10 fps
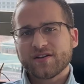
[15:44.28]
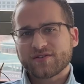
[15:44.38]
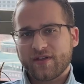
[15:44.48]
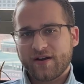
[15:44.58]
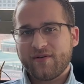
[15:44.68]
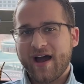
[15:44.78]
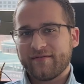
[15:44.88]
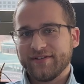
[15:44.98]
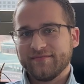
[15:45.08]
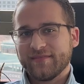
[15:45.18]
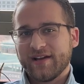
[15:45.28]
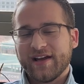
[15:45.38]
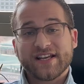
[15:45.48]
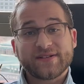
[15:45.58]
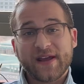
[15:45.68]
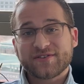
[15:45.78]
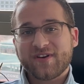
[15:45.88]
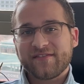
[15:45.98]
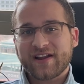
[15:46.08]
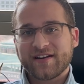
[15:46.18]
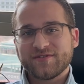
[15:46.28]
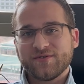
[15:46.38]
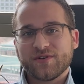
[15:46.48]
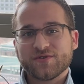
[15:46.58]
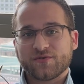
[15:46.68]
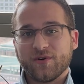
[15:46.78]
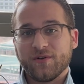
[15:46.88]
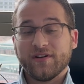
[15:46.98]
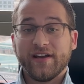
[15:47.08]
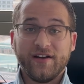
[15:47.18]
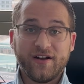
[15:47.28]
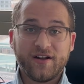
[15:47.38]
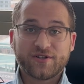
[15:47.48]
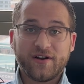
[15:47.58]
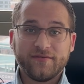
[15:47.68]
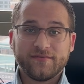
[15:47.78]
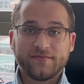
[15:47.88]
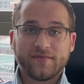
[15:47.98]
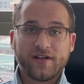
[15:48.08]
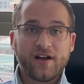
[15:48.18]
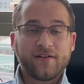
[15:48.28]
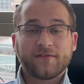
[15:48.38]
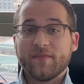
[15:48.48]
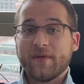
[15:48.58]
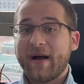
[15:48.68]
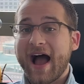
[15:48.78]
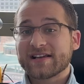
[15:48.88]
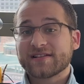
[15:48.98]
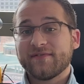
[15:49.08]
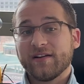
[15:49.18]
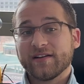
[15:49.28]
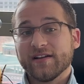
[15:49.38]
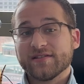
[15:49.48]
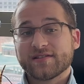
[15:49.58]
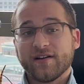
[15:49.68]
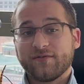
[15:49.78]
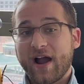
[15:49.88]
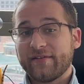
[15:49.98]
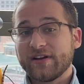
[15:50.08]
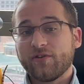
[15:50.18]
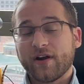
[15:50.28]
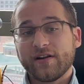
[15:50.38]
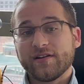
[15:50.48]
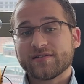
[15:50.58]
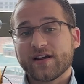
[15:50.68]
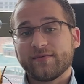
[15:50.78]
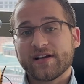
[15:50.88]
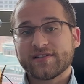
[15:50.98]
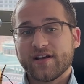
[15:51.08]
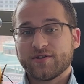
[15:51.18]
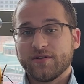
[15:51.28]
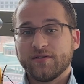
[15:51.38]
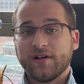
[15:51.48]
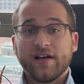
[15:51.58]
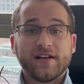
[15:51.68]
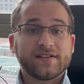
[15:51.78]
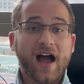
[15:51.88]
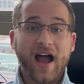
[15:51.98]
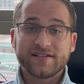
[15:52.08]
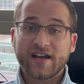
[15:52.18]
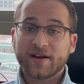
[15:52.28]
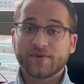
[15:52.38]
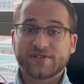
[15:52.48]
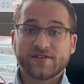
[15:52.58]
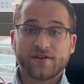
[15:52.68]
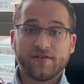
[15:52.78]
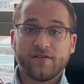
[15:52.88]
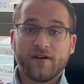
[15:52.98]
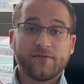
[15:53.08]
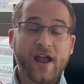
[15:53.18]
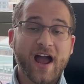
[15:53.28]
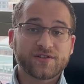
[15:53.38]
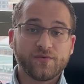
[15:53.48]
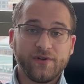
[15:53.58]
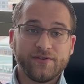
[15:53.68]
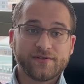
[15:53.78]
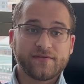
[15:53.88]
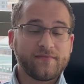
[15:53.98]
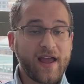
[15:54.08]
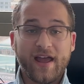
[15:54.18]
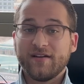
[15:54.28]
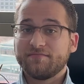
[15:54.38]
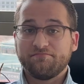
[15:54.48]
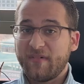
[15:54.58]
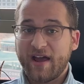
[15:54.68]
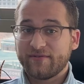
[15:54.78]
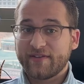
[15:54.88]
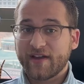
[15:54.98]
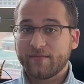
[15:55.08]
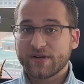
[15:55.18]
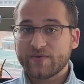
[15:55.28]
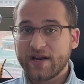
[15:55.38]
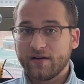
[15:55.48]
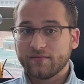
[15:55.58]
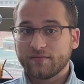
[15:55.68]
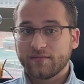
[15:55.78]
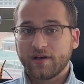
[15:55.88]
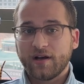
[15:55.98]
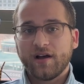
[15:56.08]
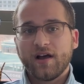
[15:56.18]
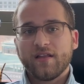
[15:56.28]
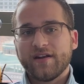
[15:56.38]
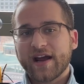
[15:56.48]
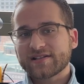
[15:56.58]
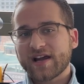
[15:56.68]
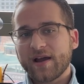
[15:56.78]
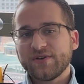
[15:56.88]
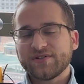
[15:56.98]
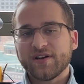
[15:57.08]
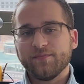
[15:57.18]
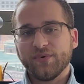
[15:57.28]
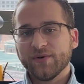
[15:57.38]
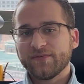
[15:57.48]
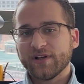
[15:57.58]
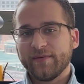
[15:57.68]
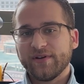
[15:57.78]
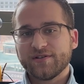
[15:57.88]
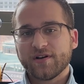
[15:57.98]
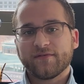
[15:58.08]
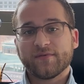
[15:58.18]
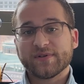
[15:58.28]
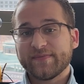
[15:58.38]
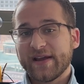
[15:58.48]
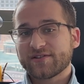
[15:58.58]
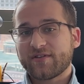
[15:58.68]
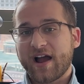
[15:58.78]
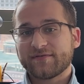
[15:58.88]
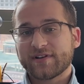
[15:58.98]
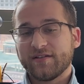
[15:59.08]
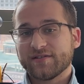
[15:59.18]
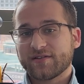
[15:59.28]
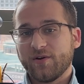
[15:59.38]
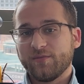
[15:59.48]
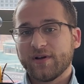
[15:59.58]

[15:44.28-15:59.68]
So there you have it, spacecraft attitude control in a nutshell. From the passive elegance of gravity gradient stabilization to high-tech precision of reaction wheels, and everything in between. The next time you see a beautiful image from a spacecraft telescope